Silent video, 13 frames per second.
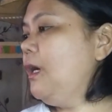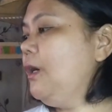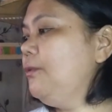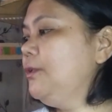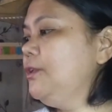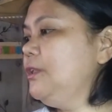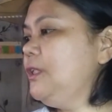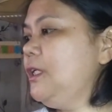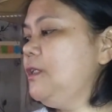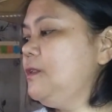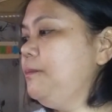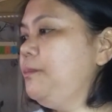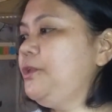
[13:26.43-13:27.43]
I wanna take
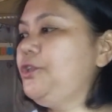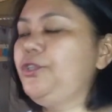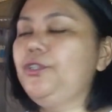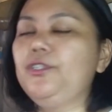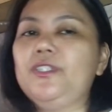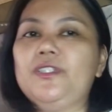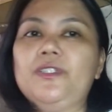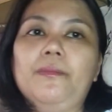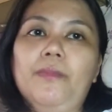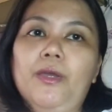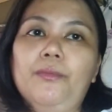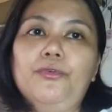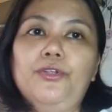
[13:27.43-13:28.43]
some pictures as a
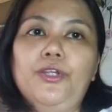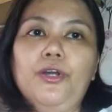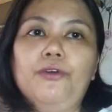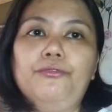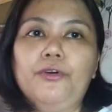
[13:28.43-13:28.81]
memory of